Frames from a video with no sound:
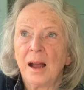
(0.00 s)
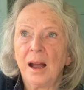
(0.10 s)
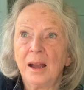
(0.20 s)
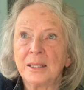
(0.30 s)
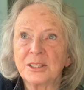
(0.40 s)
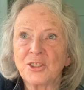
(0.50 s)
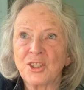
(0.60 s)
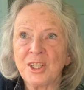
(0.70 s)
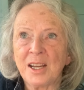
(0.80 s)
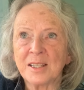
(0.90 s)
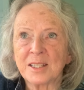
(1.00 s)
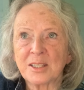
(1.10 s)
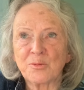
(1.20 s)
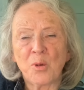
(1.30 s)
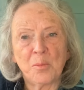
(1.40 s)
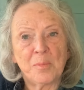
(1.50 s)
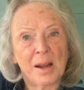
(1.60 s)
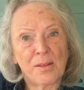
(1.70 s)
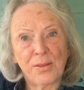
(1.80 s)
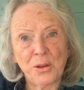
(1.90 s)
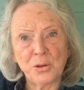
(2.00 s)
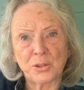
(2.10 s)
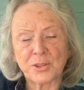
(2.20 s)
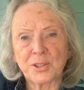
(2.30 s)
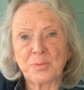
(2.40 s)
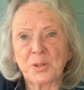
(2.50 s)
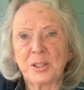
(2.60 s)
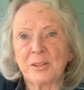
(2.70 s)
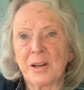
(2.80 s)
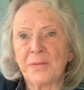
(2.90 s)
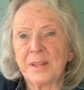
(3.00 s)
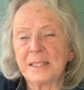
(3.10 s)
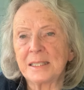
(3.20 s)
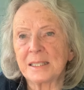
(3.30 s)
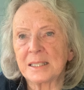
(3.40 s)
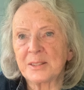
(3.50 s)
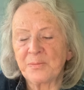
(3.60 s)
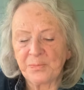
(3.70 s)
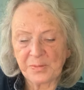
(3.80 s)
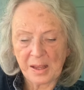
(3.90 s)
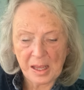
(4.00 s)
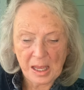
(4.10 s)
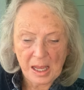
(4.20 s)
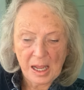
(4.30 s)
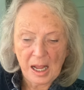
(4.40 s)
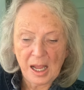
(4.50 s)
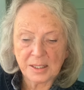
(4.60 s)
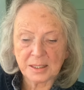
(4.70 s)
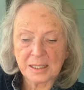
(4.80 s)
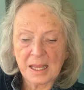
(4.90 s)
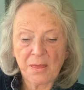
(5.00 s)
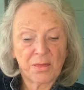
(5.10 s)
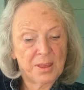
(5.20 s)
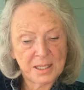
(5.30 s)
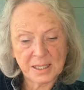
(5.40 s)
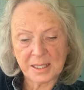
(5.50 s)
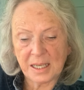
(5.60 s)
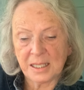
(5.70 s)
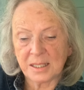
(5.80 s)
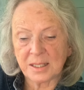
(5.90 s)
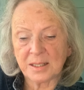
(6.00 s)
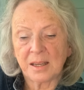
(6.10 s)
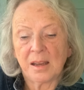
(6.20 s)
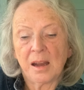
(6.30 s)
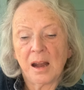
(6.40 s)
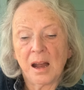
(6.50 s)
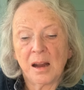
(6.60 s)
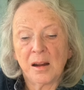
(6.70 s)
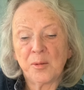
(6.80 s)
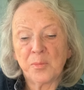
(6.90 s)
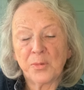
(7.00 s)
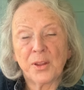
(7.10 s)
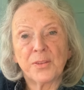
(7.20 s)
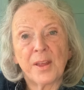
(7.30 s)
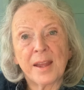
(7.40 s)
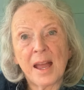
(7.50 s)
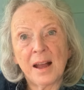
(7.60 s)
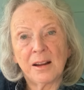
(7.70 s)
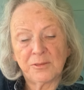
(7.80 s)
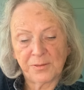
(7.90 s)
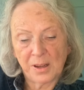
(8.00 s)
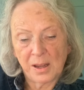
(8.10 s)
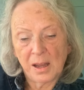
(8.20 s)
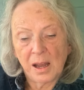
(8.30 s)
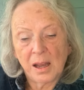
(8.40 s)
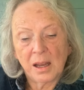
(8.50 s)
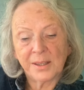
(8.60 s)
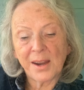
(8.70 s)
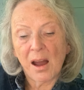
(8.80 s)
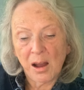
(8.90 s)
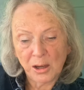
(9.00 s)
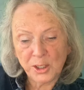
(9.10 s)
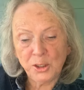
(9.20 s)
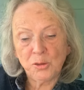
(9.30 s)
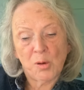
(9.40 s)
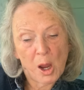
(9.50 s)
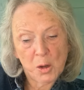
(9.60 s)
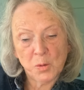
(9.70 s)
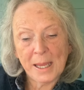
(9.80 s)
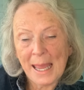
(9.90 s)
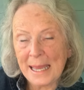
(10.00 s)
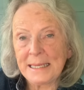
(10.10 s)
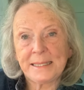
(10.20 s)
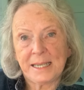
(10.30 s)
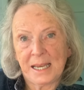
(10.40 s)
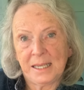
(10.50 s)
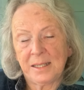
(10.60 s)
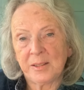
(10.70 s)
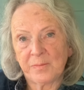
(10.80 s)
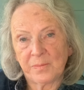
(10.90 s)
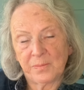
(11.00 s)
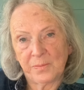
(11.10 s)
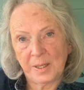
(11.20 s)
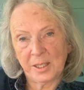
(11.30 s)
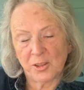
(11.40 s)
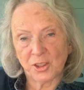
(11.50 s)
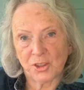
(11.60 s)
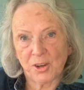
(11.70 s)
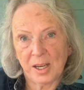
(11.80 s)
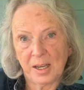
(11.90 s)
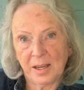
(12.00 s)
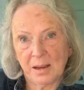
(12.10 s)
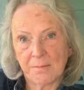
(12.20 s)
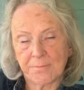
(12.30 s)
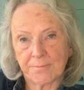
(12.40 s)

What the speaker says: And she asked what my thoughts were on this. And this is that they have an Are You Okay Day in Australia.